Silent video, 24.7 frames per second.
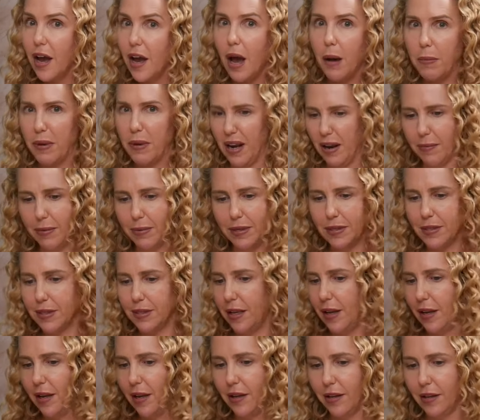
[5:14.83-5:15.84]
I mean, I've been
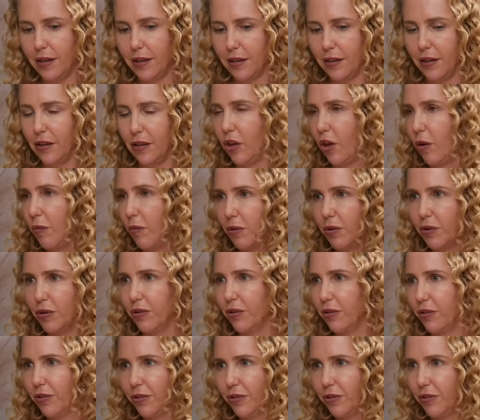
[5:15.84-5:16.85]
seeing
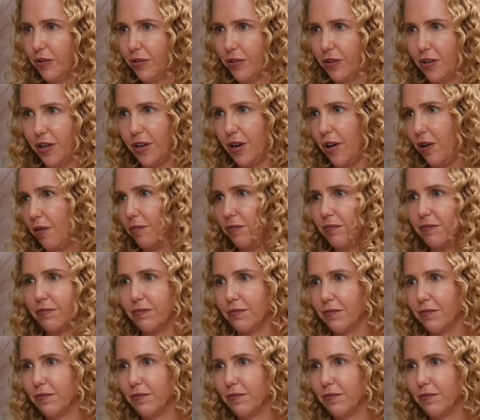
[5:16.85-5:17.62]
global, you know,